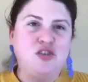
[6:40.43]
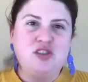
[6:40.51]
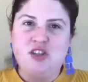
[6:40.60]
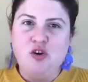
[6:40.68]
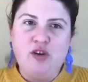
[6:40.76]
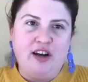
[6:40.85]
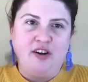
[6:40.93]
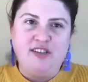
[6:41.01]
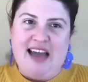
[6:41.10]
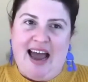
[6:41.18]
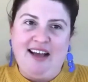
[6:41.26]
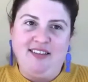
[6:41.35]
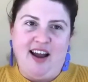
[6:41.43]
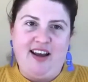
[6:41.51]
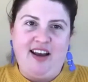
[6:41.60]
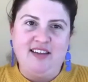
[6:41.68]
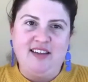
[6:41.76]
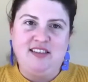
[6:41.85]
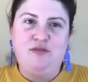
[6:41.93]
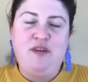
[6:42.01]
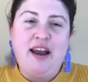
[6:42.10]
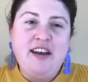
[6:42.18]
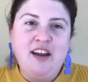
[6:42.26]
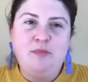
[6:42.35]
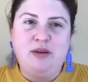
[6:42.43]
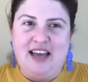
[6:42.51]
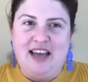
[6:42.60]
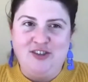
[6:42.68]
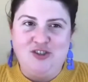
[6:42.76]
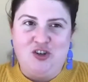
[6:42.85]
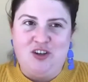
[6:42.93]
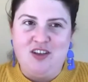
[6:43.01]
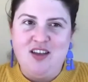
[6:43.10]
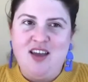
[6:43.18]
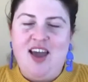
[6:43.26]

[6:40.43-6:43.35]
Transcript: slogan or tagline is defending potential.